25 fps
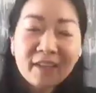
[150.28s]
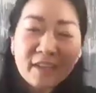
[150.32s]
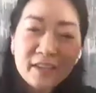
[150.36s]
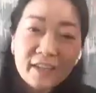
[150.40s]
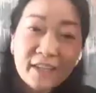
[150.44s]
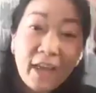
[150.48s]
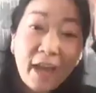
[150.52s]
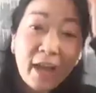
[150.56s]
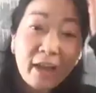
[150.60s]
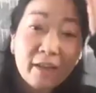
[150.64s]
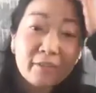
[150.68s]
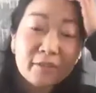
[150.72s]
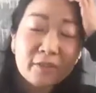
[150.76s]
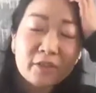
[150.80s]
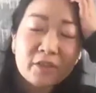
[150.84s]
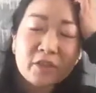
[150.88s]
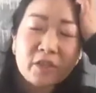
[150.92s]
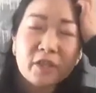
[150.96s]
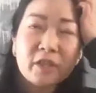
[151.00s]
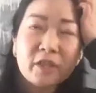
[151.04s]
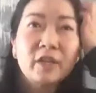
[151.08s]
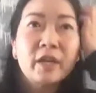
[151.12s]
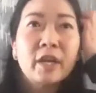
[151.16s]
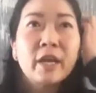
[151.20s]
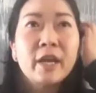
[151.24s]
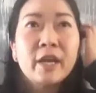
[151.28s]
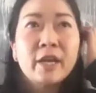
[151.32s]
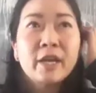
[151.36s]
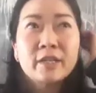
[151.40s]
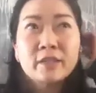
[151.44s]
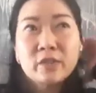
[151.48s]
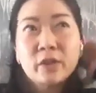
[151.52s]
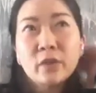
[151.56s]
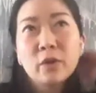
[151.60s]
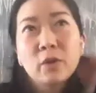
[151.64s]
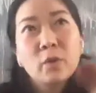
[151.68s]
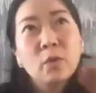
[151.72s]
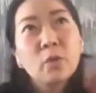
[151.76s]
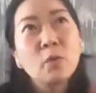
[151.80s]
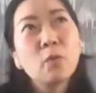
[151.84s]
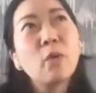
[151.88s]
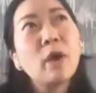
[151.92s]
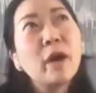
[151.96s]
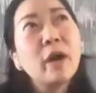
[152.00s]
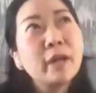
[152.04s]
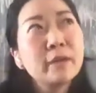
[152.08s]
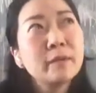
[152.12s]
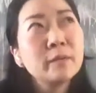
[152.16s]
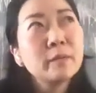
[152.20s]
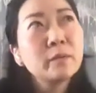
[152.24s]
Yeah, for sure. So
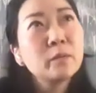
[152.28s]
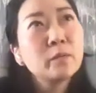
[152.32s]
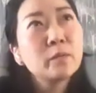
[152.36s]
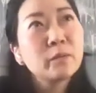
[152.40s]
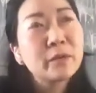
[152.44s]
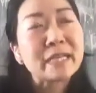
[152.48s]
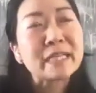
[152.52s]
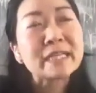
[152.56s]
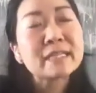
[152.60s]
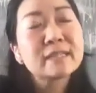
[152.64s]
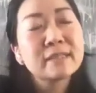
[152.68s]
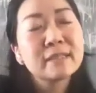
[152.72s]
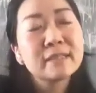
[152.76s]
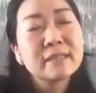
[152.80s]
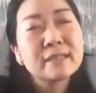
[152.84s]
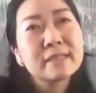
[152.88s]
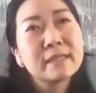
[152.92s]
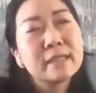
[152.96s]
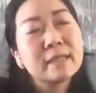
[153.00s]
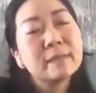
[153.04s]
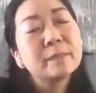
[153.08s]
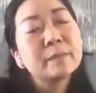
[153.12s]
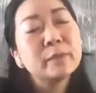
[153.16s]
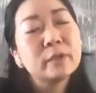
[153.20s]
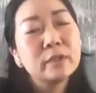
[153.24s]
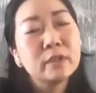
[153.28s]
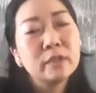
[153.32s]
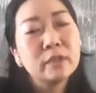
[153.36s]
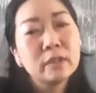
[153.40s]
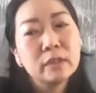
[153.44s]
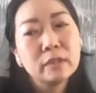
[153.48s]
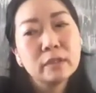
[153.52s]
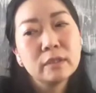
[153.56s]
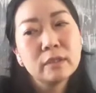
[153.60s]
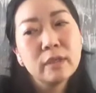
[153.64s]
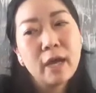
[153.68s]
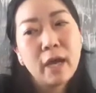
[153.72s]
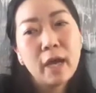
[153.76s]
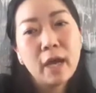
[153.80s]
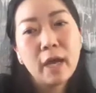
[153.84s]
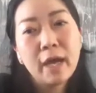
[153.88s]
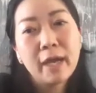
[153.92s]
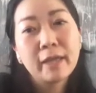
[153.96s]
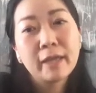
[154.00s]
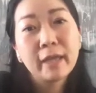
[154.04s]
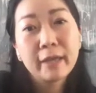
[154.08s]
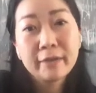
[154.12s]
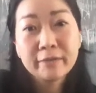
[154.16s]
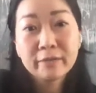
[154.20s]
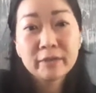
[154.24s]
one recent example,
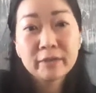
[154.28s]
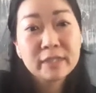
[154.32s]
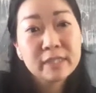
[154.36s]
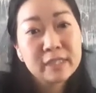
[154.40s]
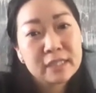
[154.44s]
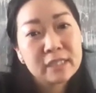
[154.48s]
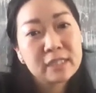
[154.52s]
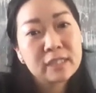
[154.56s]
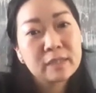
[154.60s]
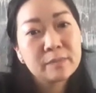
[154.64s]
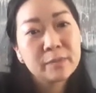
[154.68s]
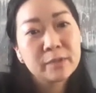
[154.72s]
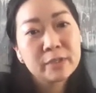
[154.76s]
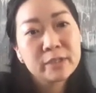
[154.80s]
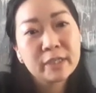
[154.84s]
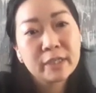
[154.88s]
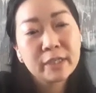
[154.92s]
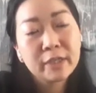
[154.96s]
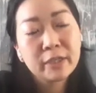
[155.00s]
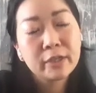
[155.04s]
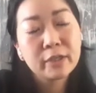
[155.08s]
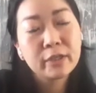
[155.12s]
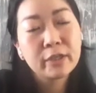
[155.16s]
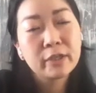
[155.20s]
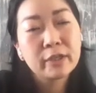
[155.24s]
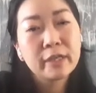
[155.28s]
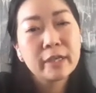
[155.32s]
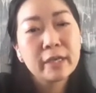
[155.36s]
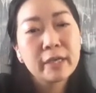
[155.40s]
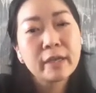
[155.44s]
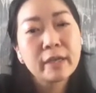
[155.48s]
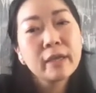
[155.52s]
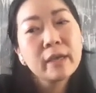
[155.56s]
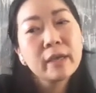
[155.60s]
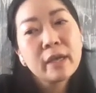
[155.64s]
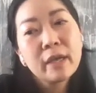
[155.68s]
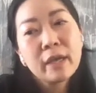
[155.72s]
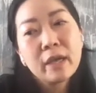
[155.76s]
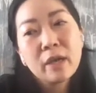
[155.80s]
Life360 particularly,